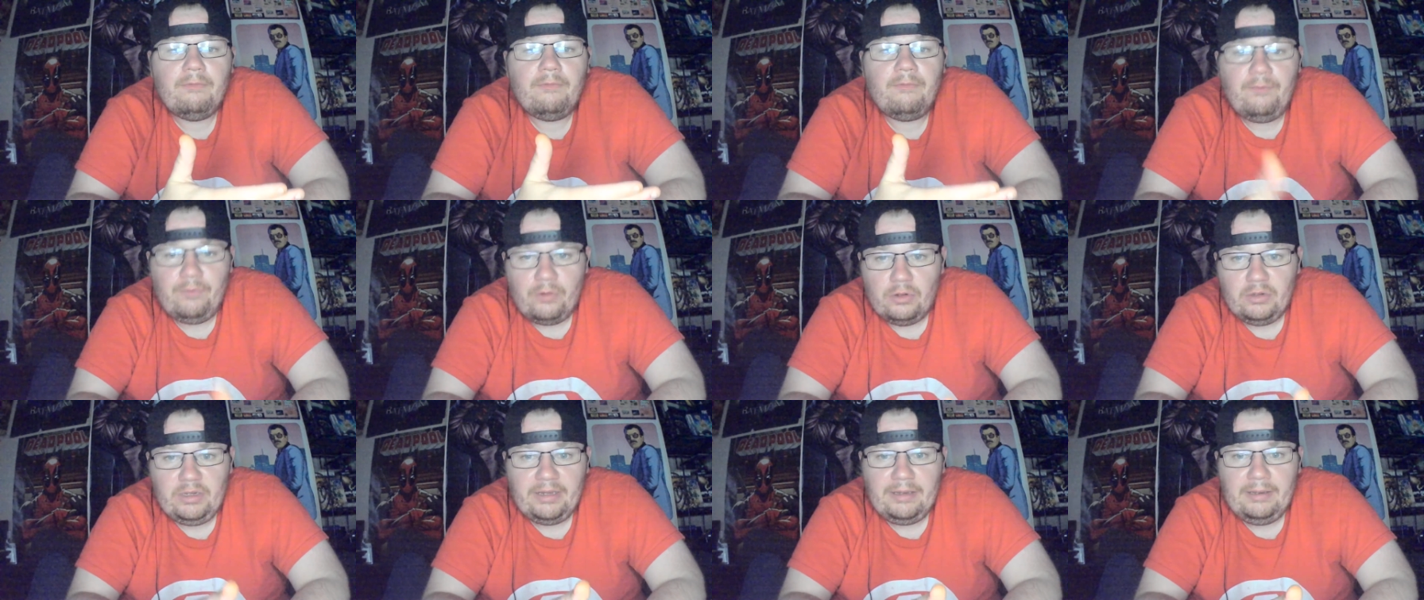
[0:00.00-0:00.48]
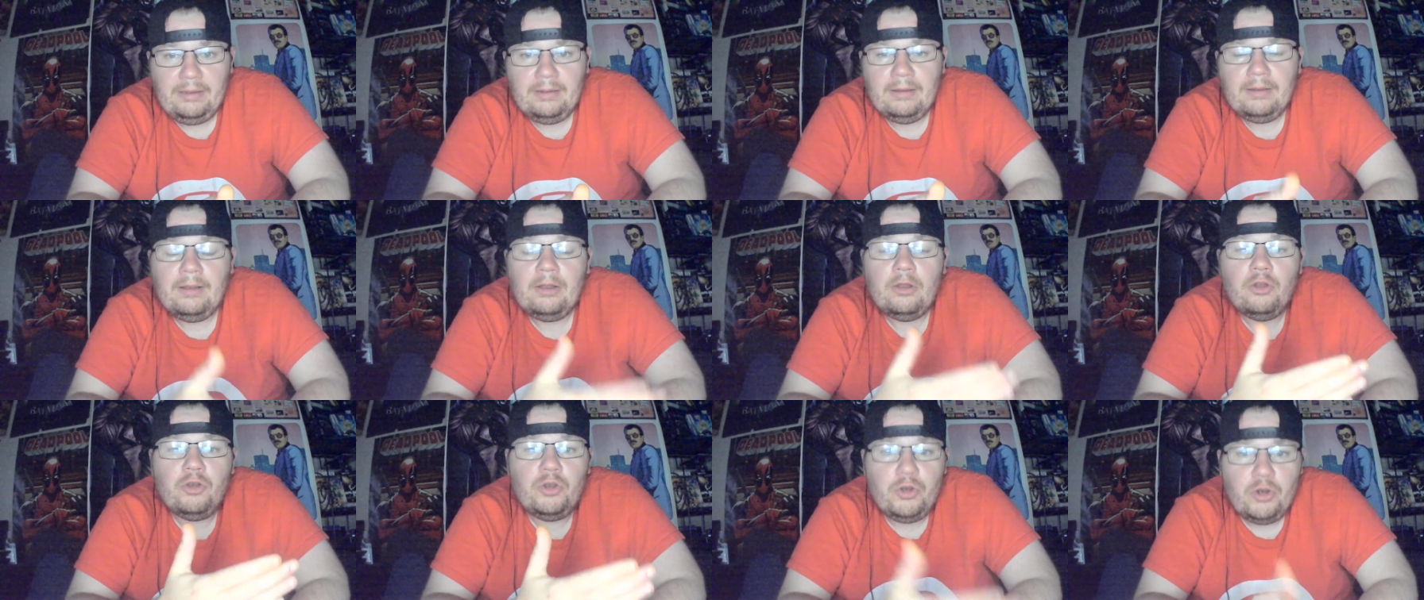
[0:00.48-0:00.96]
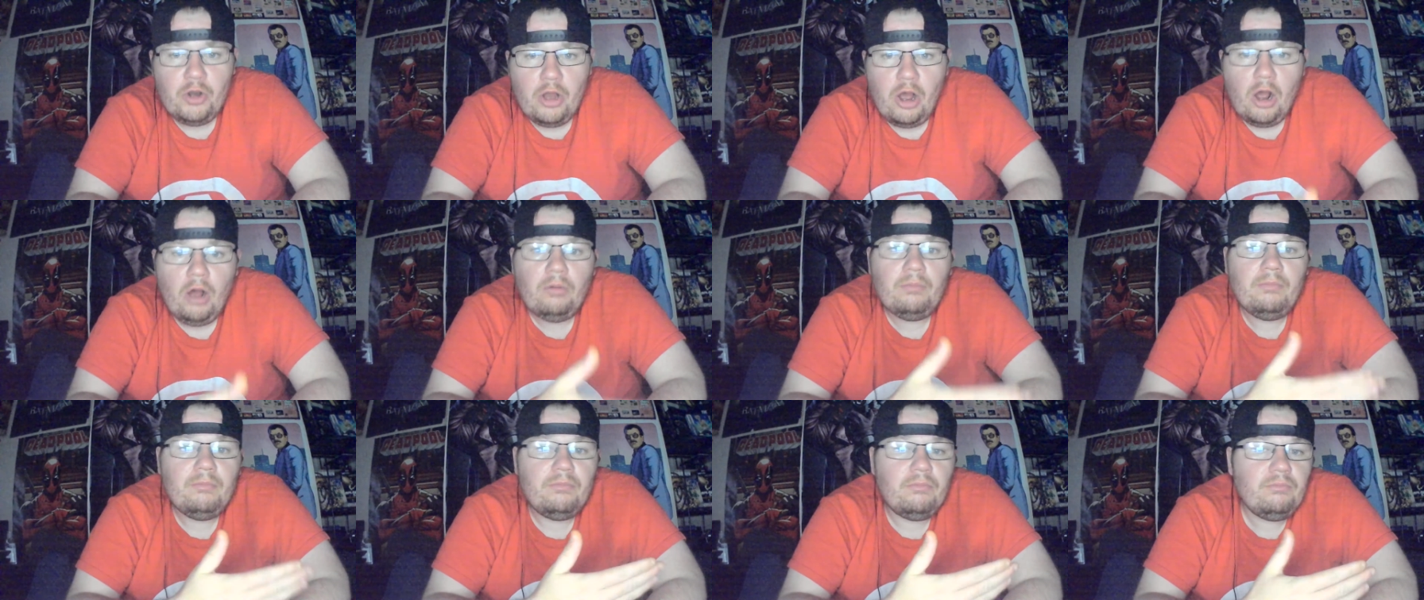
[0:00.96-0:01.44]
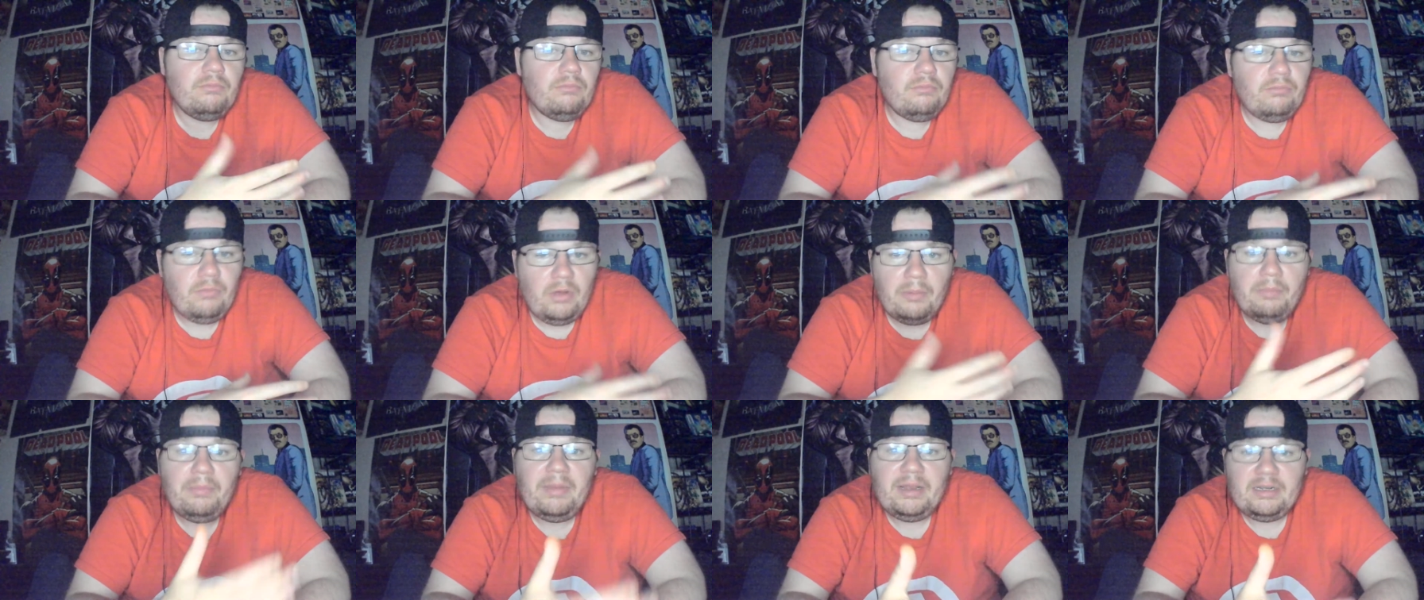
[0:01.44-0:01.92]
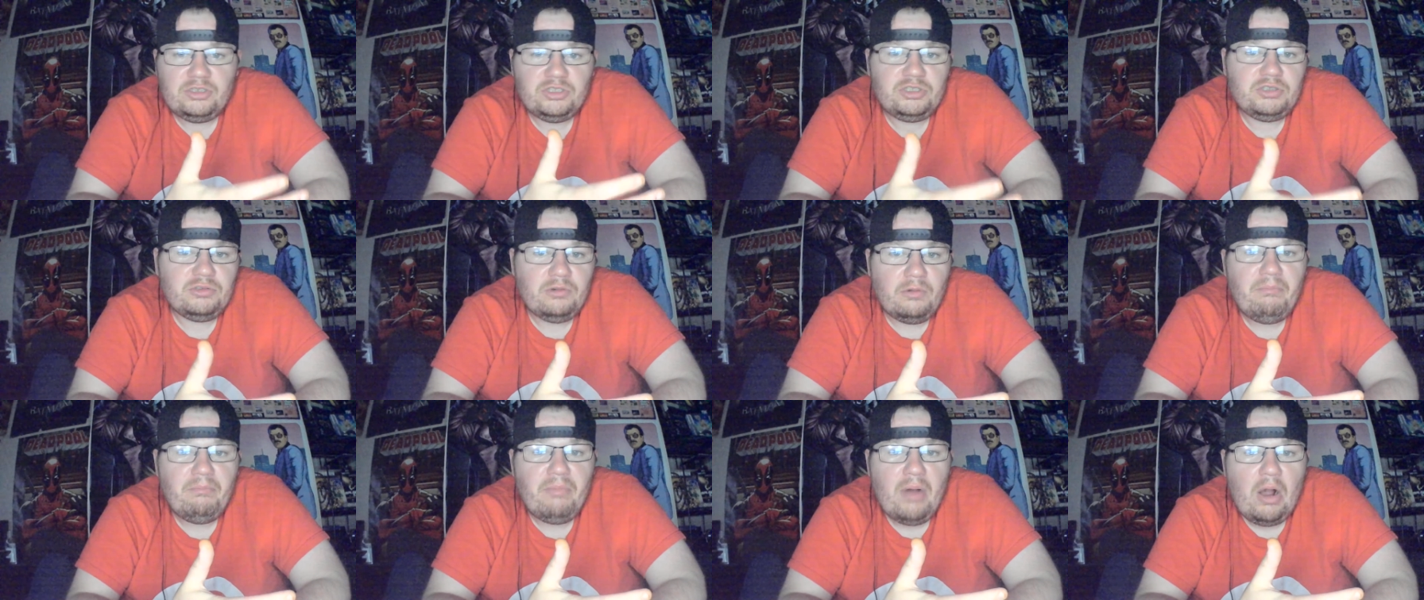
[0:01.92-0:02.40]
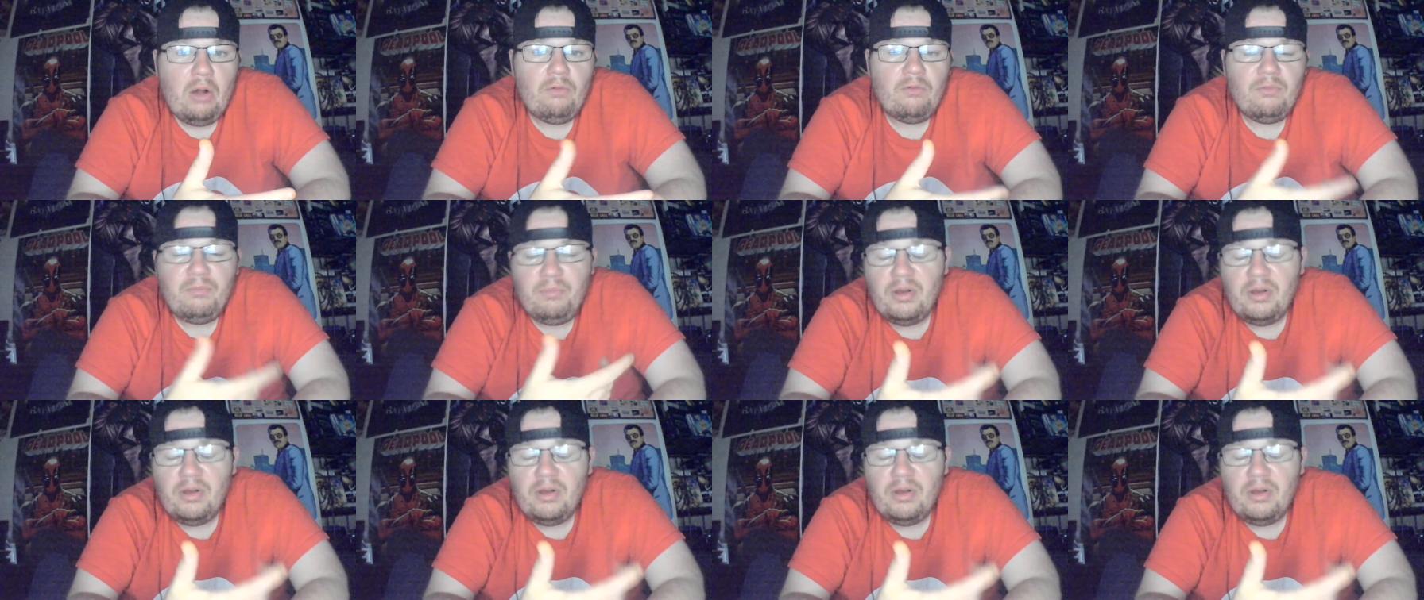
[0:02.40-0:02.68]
fully, not a mixture of both.